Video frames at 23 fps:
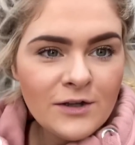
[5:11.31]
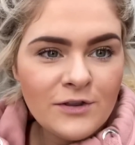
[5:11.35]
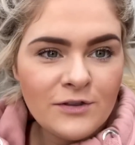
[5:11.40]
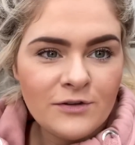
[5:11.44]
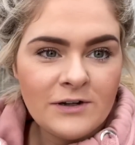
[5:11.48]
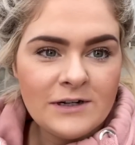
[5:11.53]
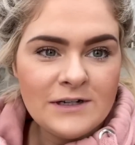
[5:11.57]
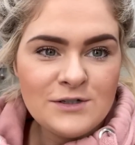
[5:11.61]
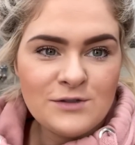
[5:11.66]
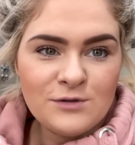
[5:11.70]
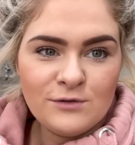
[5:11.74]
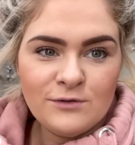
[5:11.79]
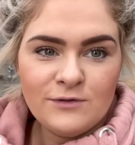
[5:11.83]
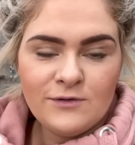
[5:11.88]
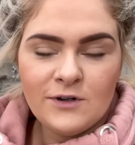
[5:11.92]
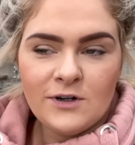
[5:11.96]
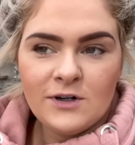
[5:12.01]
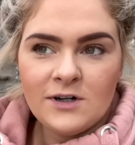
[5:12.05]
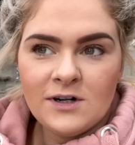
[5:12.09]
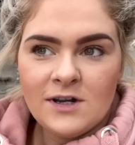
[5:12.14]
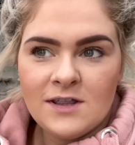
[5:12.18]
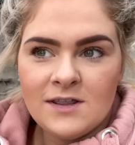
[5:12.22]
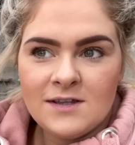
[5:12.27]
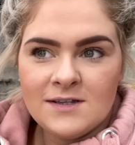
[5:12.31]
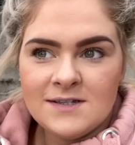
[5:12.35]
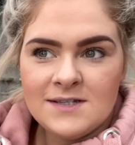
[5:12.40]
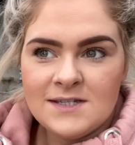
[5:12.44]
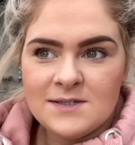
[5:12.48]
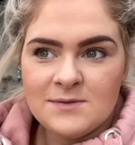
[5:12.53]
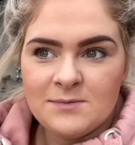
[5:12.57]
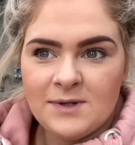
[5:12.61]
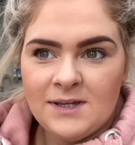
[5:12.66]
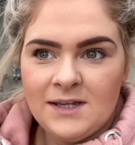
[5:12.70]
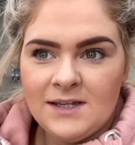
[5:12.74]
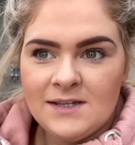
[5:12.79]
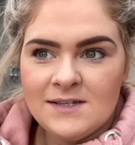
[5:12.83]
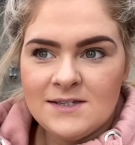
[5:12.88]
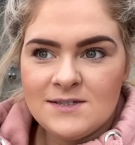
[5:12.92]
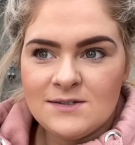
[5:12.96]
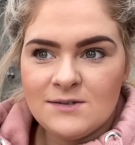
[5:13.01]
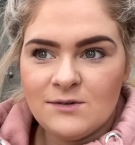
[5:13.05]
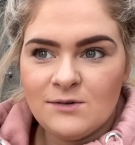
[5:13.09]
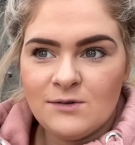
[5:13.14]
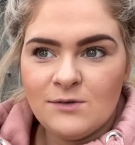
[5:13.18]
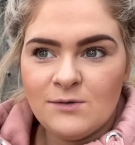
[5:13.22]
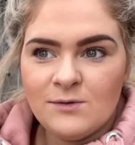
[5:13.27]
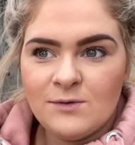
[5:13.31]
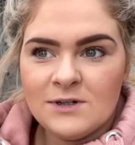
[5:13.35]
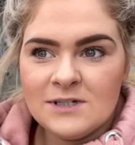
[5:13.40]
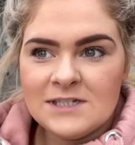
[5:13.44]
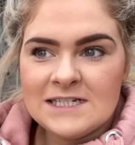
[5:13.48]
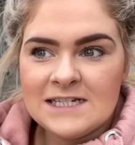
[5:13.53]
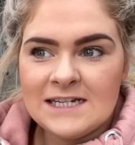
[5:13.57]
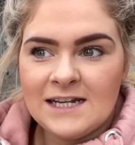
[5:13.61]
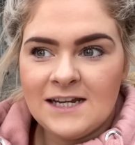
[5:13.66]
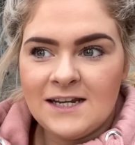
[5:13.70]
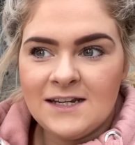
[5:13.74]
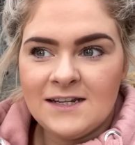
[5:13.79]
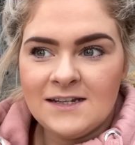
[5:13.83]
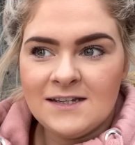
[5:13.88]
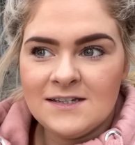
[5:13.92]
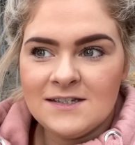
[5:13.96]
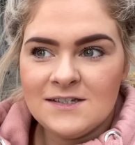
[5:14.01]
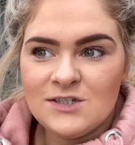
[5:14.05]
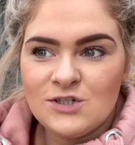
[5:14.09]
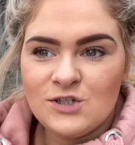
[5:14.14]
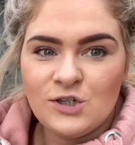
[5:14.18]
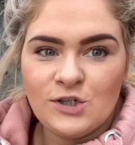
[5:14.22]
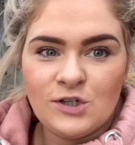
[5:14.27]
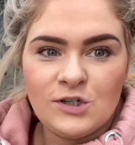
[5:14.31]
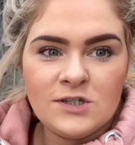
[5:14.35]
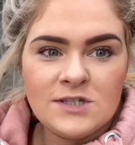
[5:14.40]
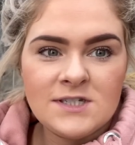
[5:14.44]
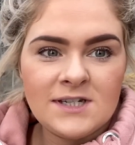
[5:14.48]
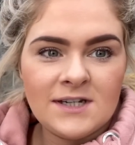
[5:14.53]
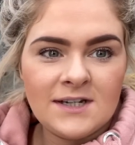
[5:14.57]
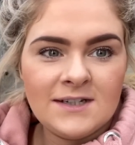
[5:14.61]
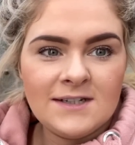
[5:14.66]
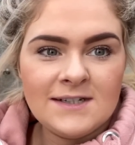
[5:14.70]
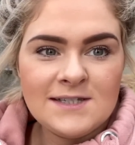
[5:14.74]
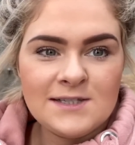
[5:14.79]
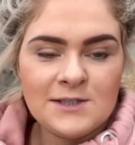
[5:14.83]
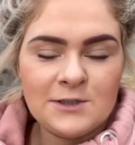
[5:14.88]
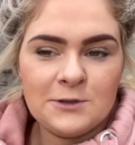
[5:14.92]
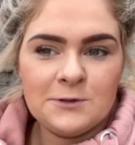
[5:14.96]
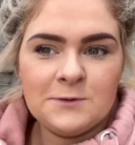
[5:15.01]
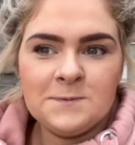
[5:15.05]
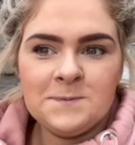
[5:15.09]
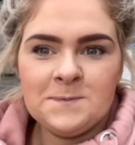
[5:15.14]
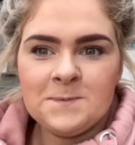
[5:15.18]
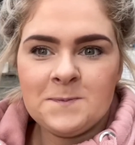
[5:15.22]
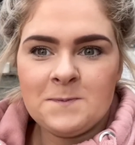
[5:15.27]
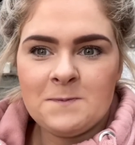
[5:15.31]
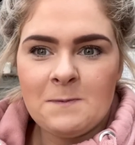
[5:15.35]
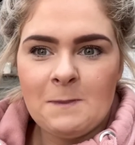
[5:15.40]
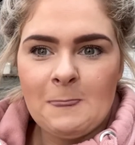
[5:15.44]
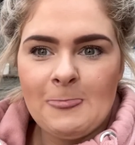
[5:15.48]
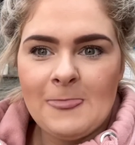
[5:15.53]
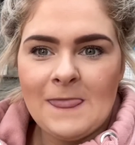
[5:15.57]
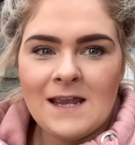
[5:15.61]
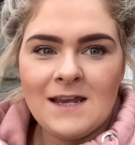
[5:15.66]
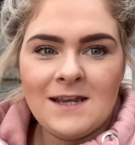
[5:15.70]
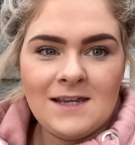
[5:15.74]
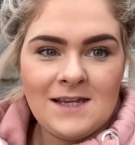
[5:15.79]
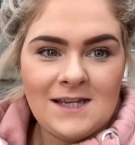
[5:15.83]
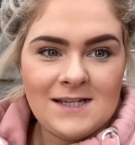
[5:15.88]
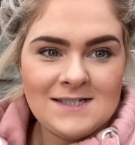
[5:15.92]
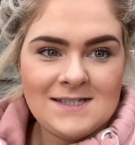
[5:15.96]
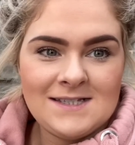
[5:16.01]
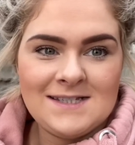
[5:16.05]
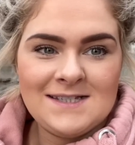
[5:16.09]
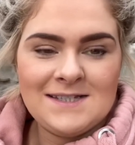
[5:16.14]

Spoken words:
3 so far this week. So what, today is Tuesday, so yes,